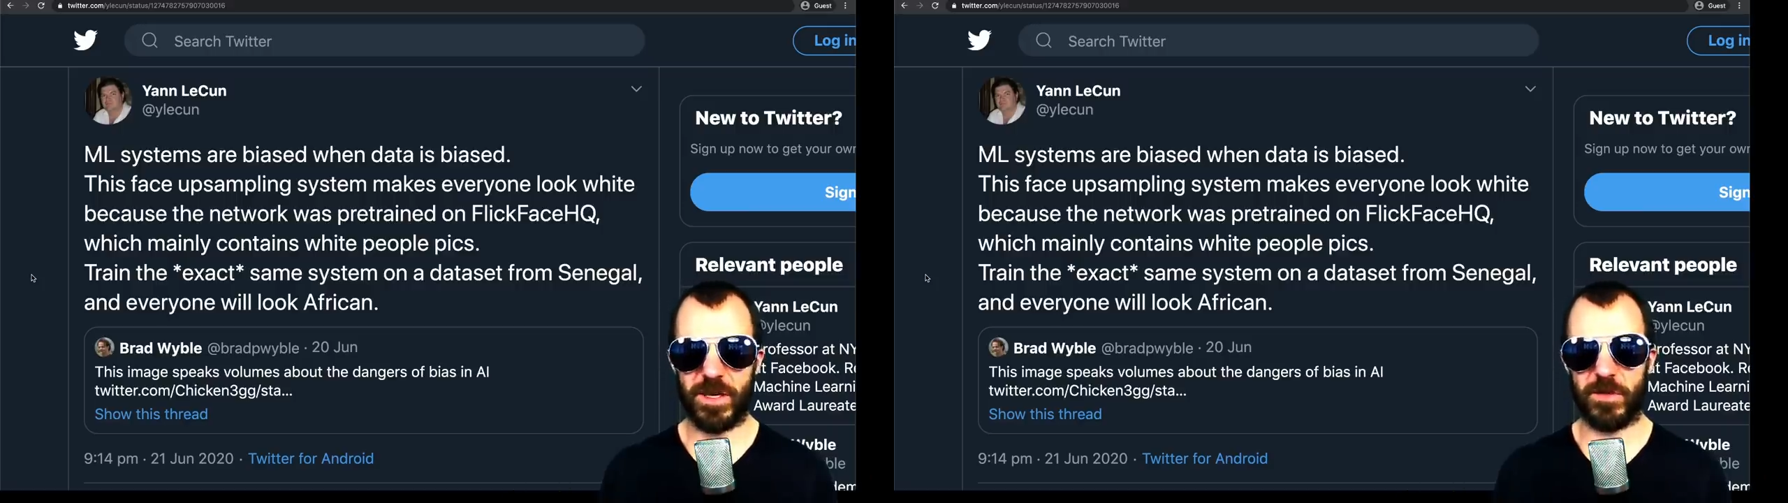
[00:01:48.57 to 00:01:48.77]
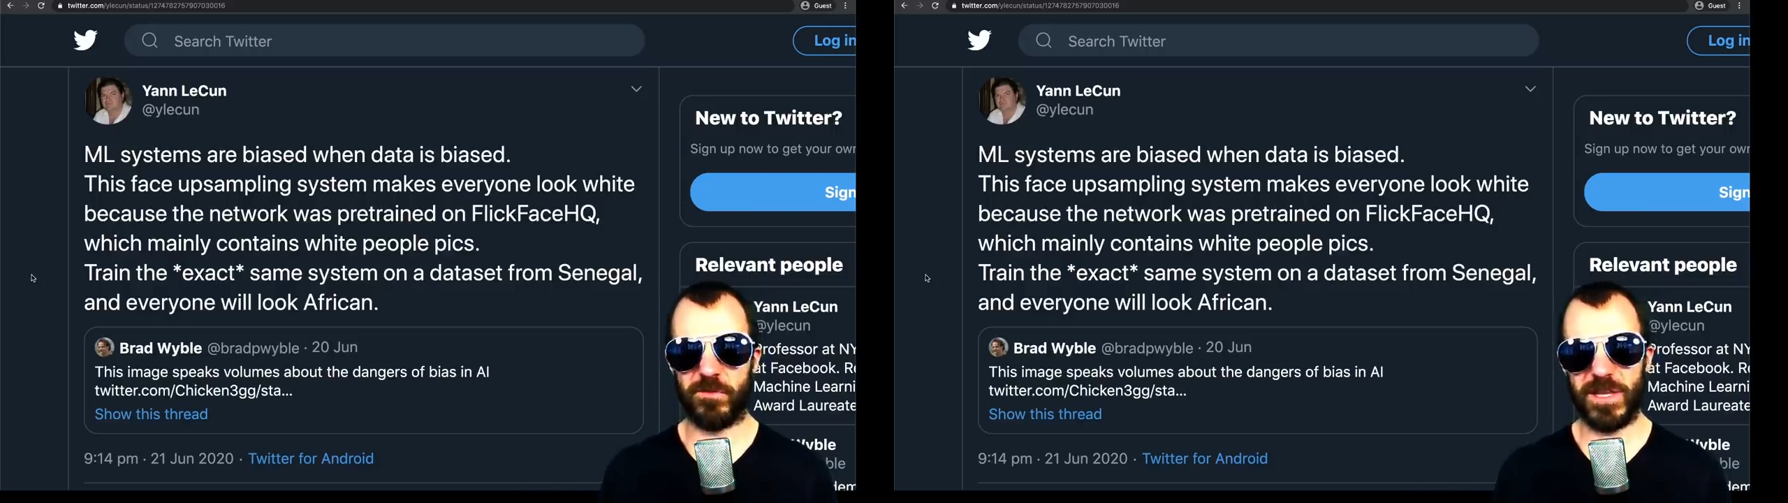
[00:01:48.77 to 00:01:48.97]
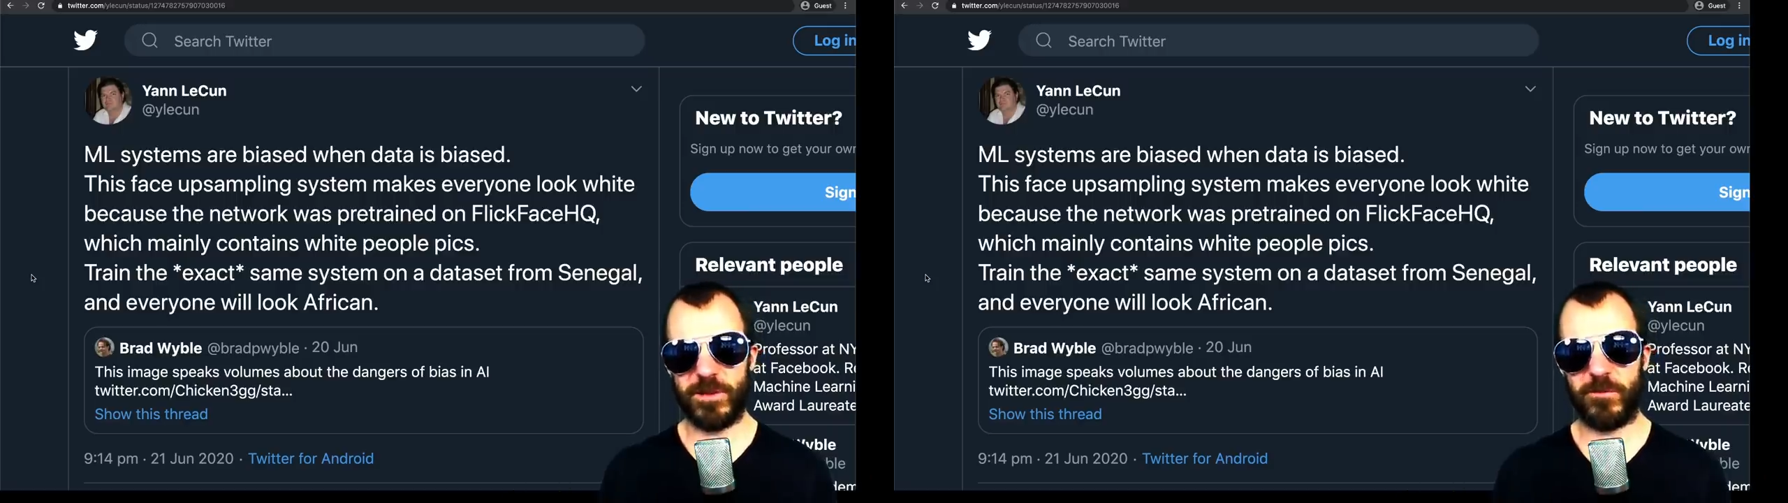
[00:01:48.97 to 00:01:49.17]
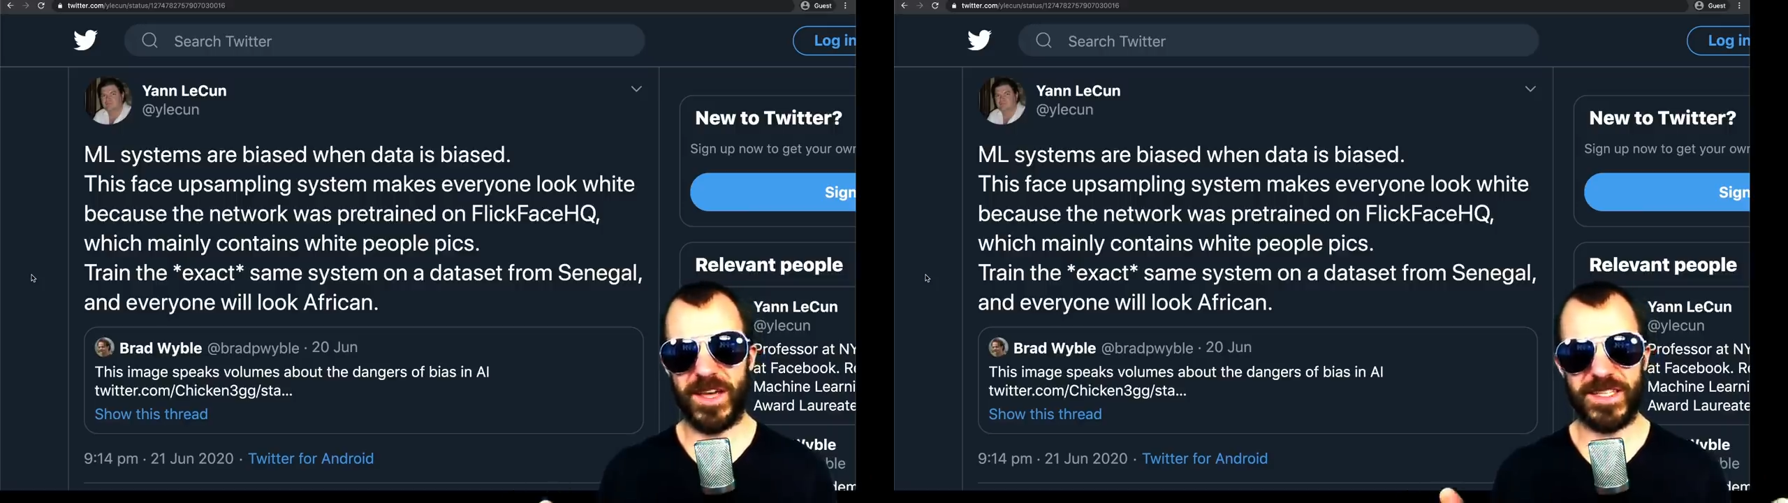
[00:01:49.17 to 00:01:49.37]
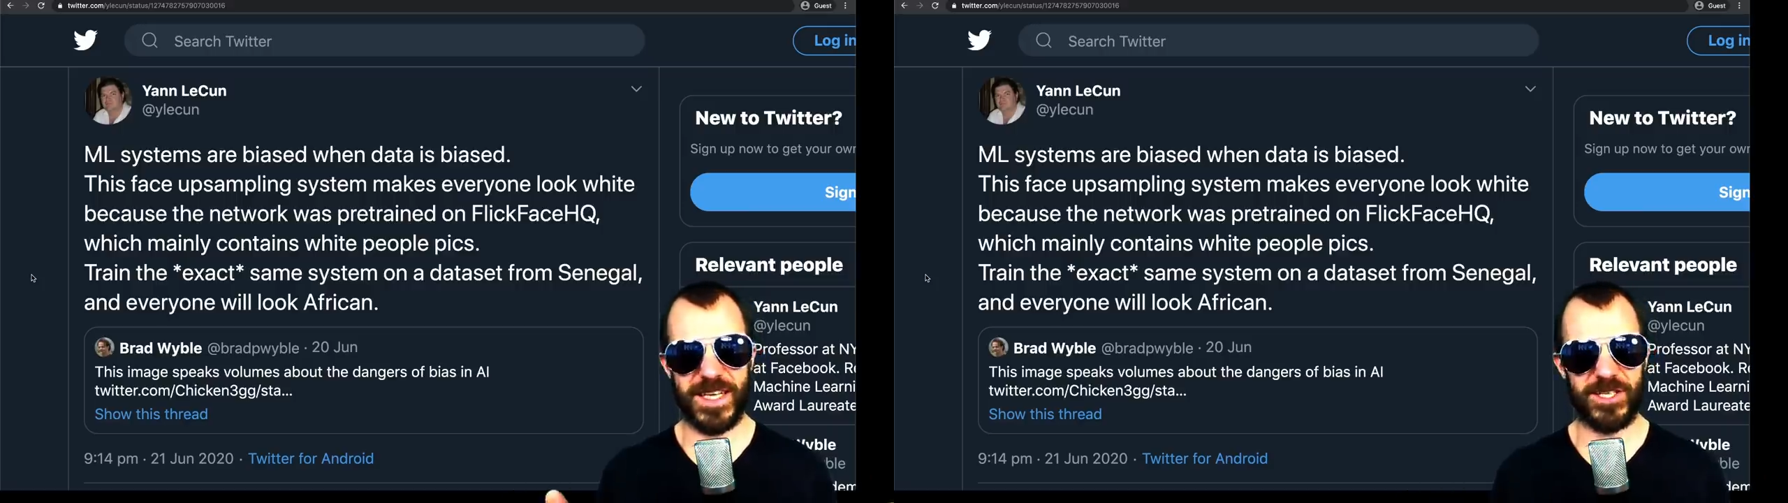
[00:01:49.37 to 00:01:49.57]
on Flickr
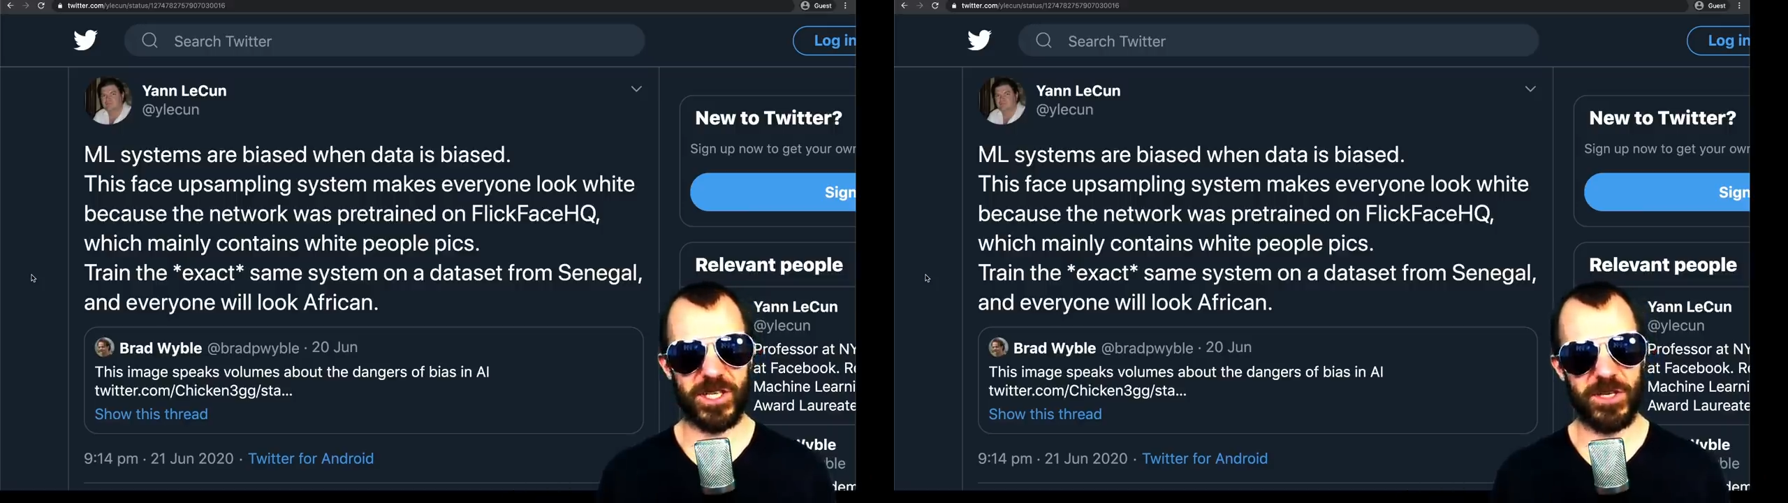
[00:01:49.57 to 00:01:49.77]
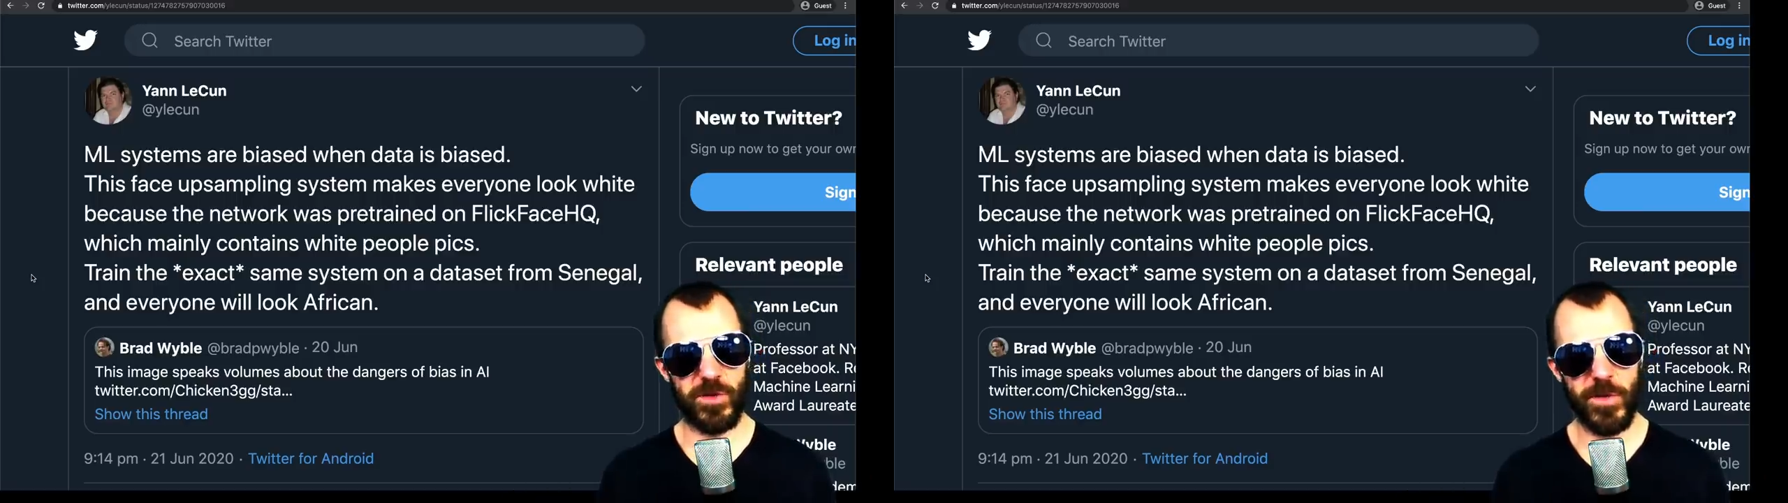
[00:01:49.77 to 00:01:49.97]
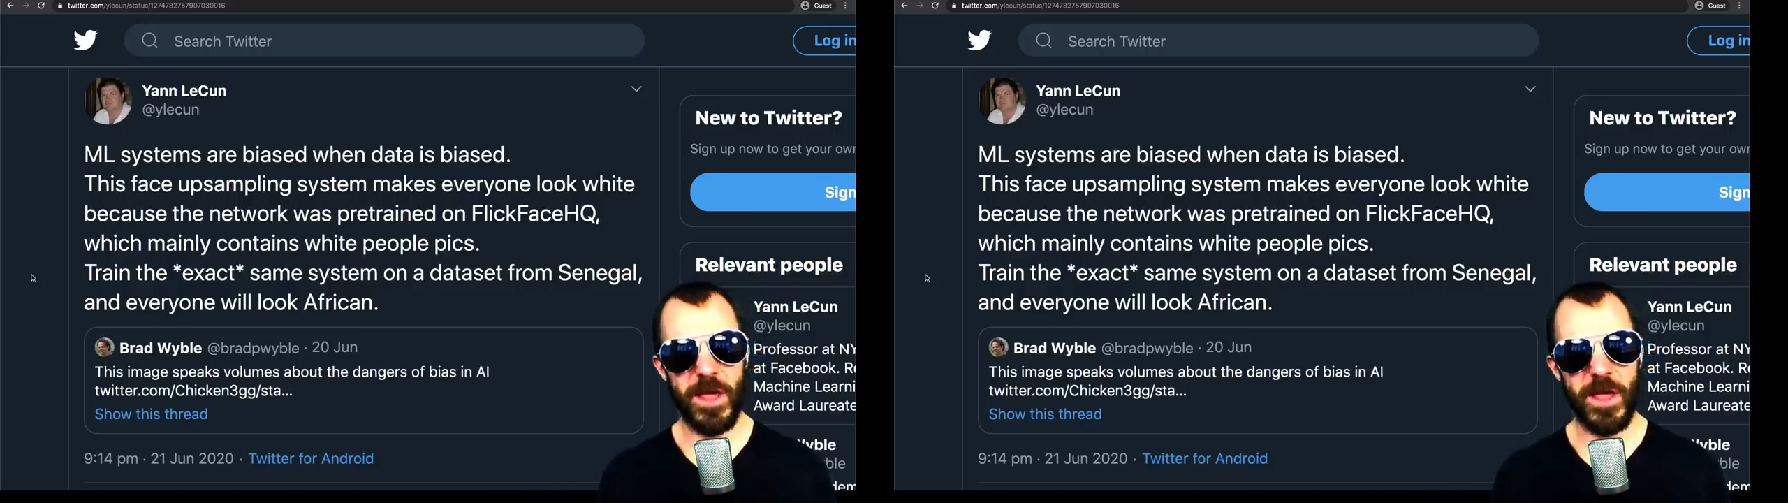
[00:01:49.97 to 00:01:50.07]
Face HQ,